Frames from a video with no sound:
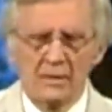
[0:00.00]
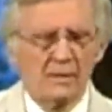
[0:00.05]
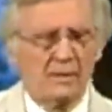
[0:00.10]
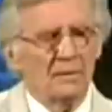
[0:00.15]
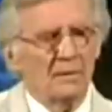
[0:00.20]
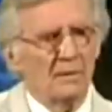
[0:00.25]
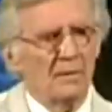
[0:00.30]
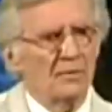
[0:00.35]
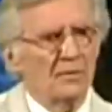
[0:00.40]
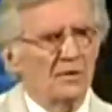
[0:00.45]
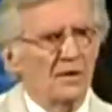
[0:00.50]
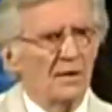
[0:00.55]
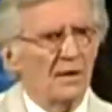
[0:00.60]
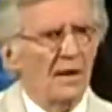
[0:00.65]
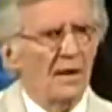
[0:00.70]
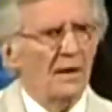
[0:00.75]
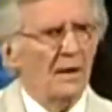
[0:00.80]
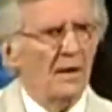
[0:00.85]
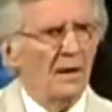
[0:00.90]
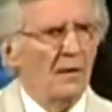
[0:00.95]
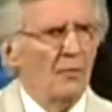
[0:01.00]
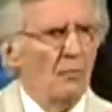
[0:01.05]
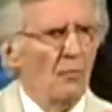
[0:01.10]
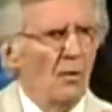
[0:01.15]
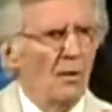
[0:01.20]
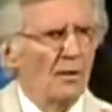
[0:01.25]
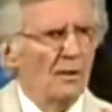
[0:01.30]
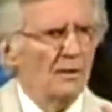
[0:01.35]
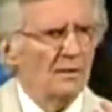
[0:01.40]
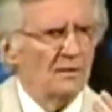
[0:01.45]
He, he said, I, I
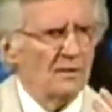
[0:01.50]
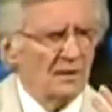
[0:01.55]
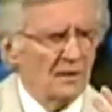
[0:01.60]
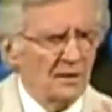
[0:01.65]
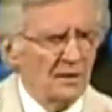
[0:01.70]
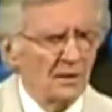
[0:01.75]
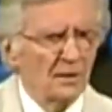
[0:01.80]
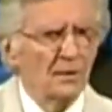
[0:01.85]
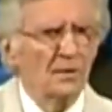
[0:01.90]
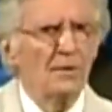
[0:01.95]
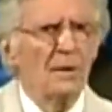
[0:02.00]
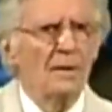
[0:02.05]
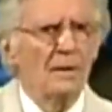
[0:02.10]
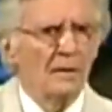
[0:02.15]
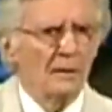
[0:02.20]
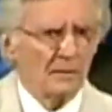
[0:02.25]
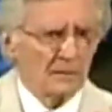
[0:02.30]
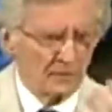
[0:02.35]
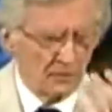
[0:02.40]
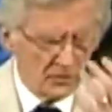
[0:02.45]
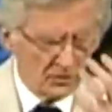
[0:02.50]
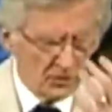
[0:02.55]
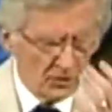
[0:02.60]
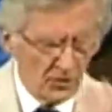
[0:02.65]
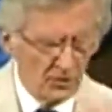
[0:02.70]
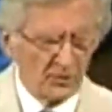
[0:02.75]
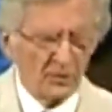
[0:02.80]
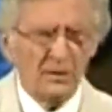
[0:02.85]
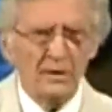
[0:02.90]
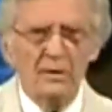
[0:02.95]
wanted to hear,
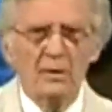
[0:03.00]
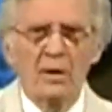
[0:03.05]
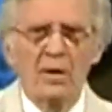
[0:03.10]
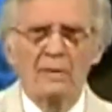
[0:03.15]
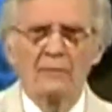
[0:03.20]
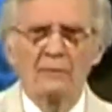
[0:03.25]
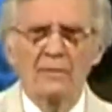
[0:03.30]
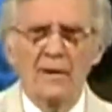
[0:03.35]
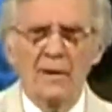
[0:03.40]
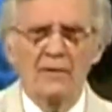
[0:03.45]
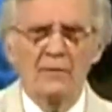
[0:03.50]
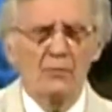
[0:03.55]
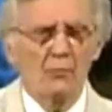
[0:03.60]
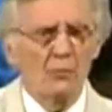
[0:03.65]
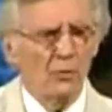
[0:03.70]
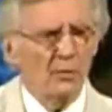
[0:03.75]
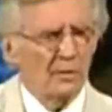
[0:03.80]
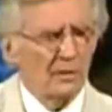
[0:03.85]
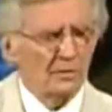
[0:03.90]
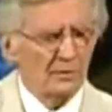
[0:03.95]
certainly God would have a word.